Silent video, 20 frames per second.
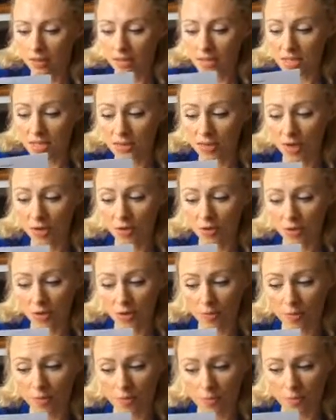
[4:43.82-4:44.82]
these are
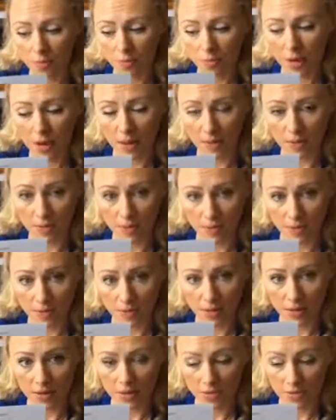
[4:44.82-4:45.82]
going to be full prompt for
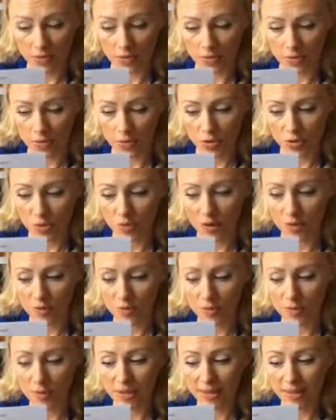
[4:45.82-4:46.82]
the first 3
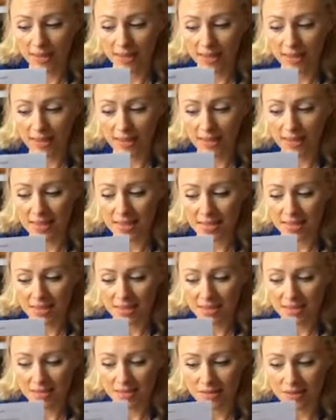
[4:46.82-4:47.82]
trials, but then
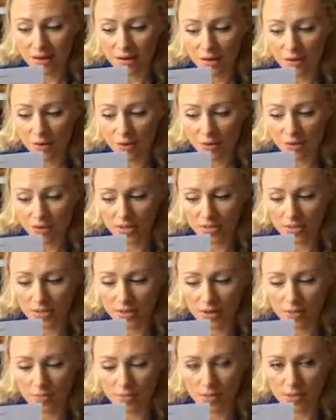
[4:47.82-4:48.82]
these are going to
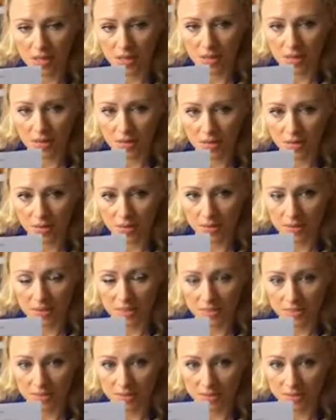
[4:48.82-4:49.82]
start being
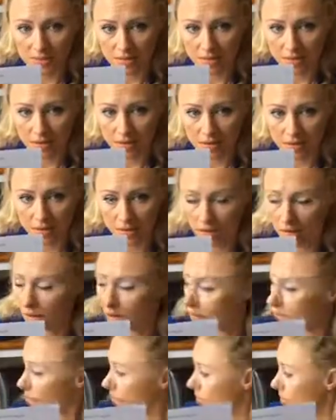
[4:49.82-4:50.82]
least,
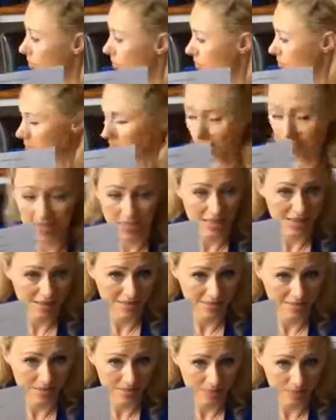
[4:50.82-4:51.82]
most to
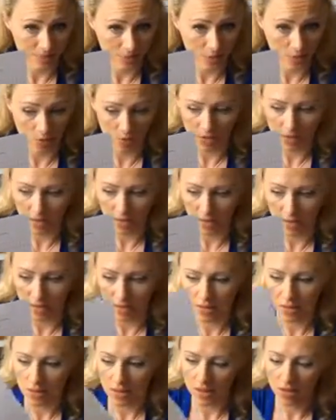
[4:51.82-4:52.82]
least, okay?
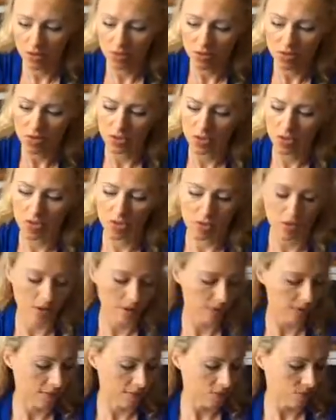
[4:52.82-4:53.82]
So
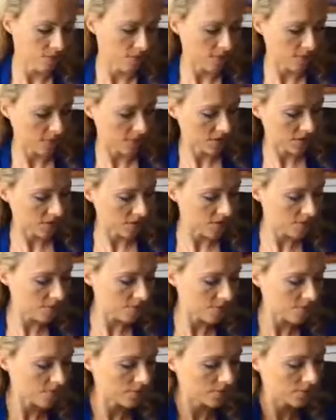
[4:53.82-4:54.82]
I'll give you a brief
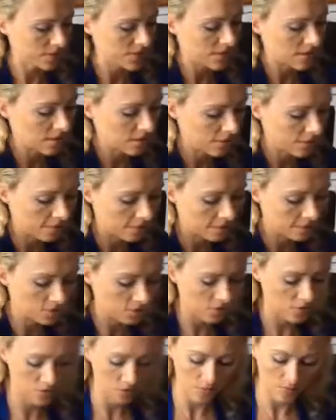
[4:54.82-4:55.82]
example. Let's say the
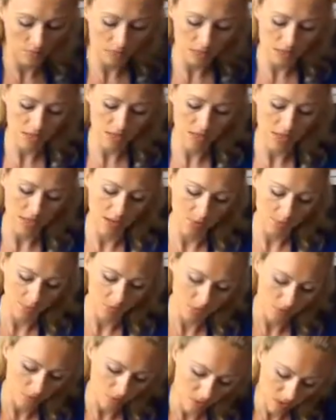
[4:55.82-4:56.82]
first 3, again, we'll do